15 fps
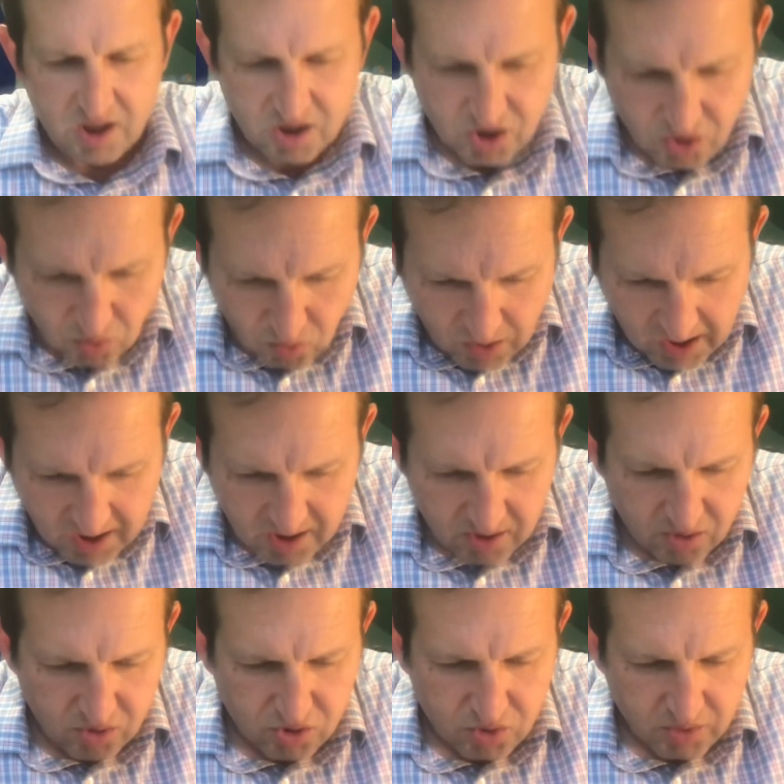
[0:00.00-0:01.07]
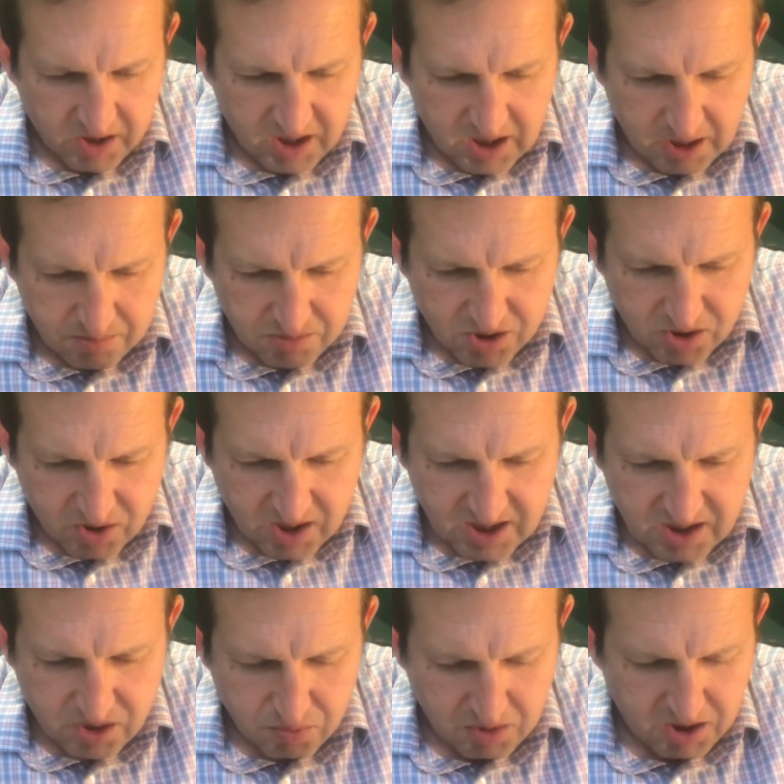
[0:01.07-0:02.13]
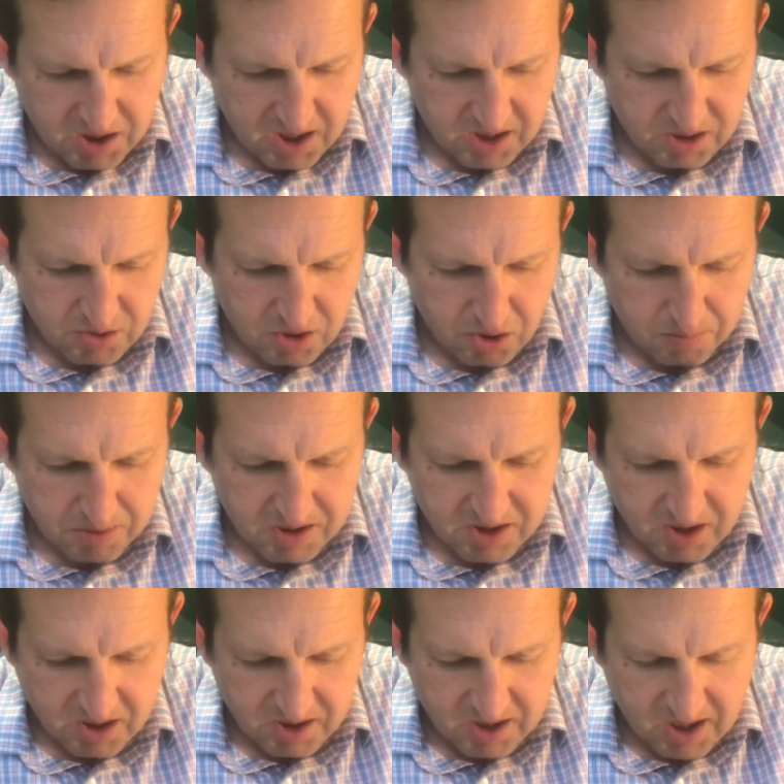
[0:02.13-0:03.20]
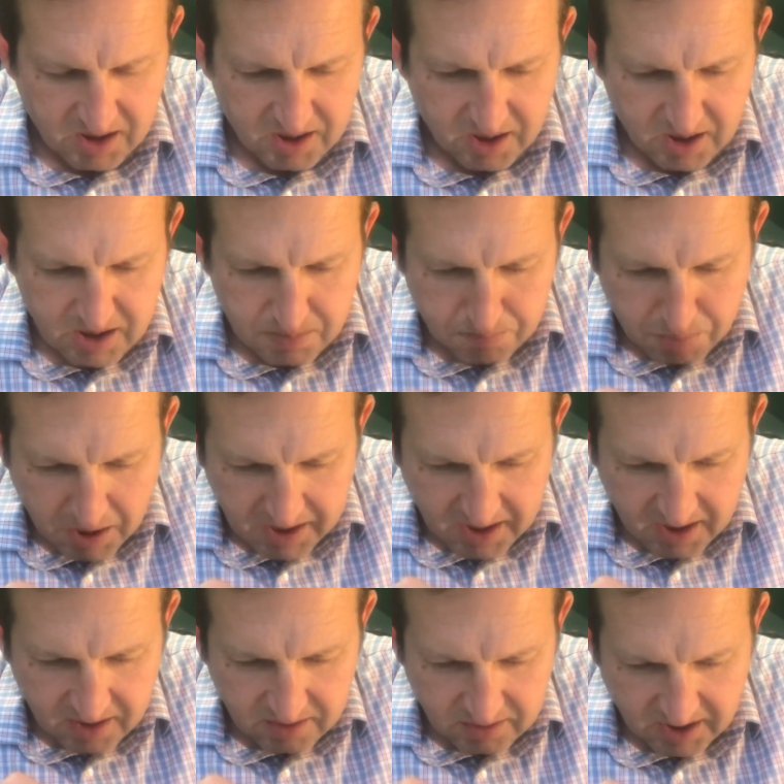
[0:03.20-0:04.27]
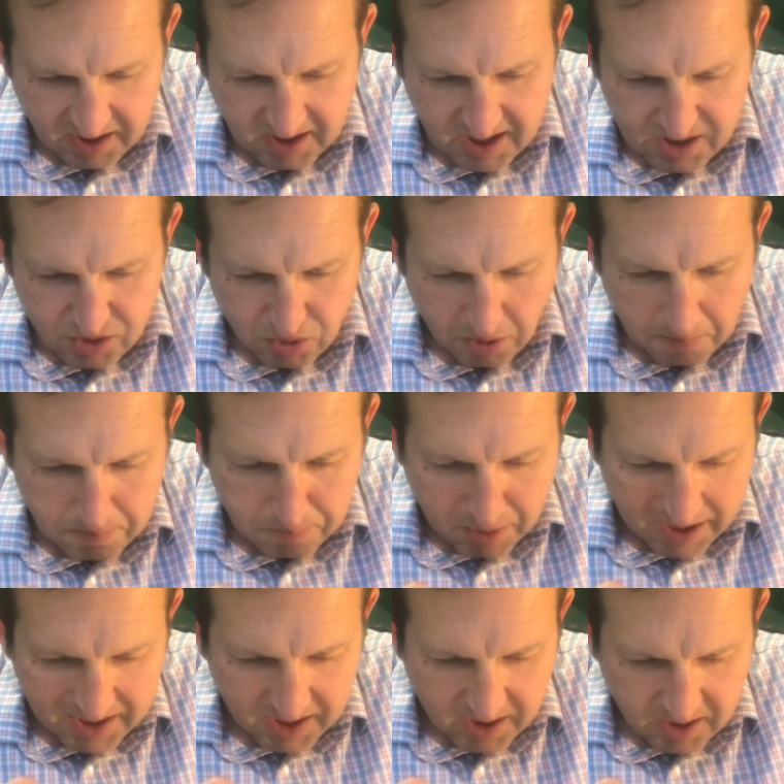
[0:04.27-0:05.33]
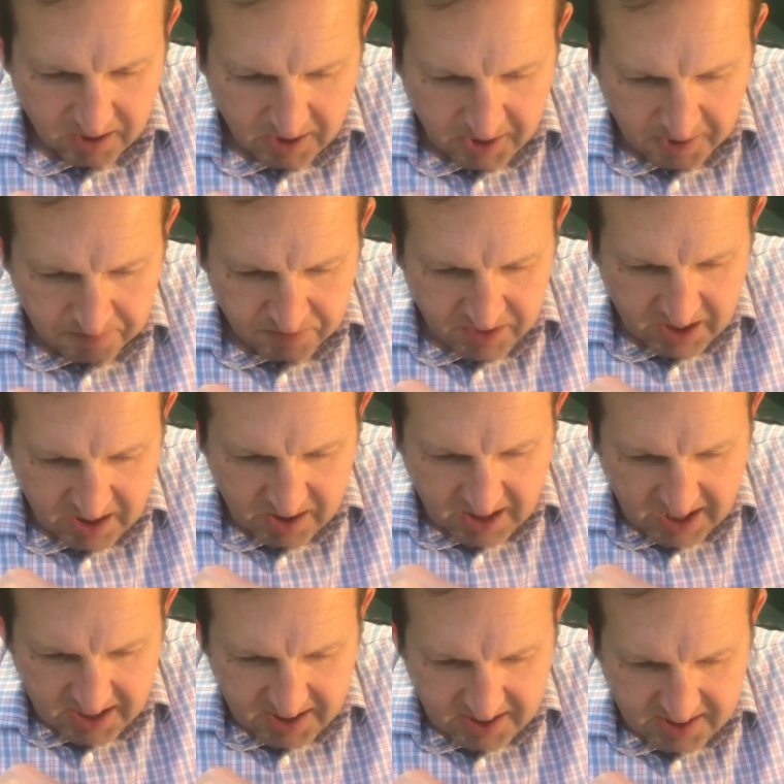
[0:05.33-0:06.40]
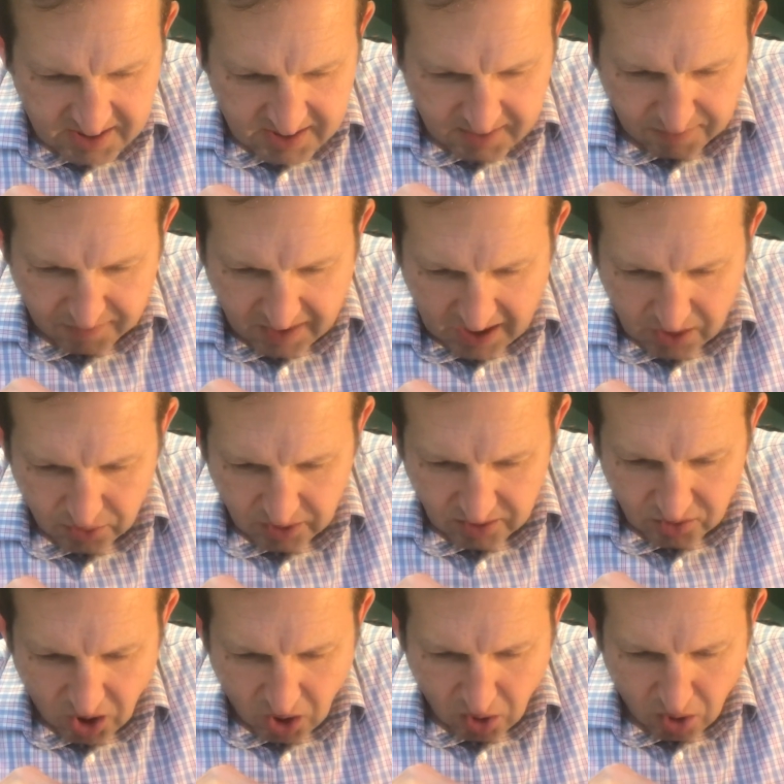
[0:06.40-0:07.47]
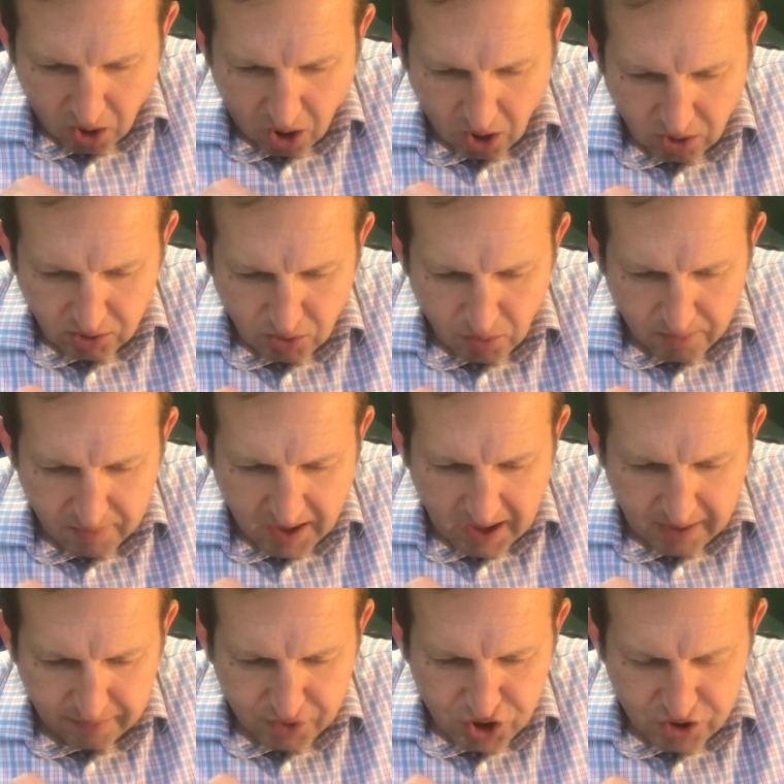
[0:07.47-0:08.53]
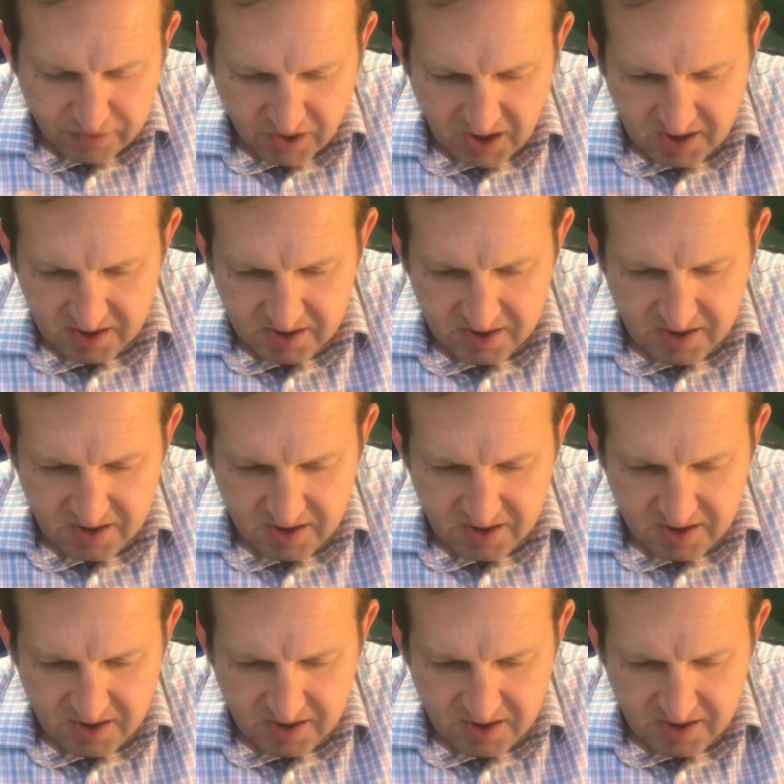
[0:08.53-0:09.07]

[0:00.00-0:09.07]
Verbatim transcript: So when so when it comes to these three things, we go basar chanata. It's budding, like an esrog budding, and that is the following: arl of shvius.